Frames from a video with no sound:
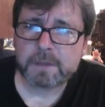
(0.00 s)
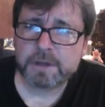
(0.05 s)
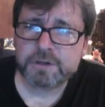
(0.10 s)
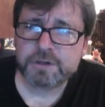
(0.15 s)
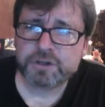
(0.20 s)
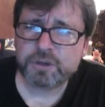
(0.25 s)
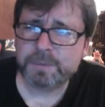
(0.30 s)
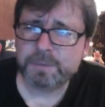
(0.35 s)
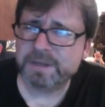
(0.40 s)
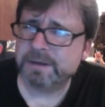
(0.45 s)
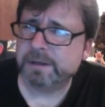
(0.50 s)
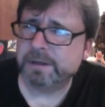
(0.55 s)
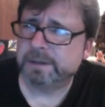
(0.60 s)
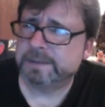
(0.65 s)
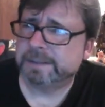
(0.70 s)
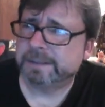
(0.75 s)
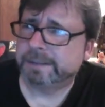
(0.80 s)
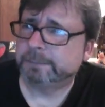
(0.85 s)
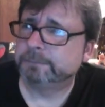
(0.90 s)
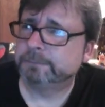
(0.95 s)
should be a good
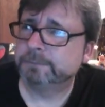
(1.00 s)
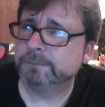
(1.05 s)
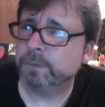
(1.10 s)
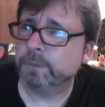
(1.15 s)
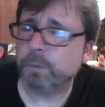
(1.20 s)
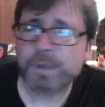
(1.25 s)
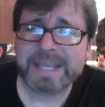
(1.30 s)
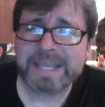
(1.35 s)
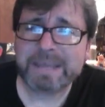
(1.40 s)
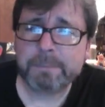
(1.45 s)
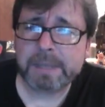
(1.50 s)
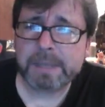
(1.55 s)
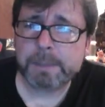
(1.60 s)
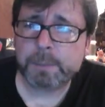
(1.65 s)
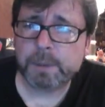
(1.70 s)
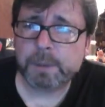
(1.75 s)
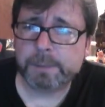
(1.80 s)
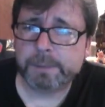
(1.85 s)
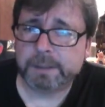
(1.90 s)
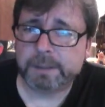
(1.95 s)
time. We'll keep
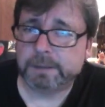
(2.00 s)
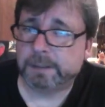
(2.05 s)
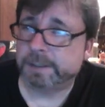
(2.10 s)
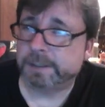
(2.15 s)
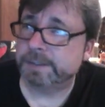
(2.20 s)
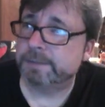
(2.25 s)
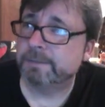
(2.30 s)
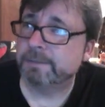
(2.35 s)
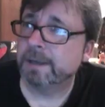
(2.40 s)
people up at night.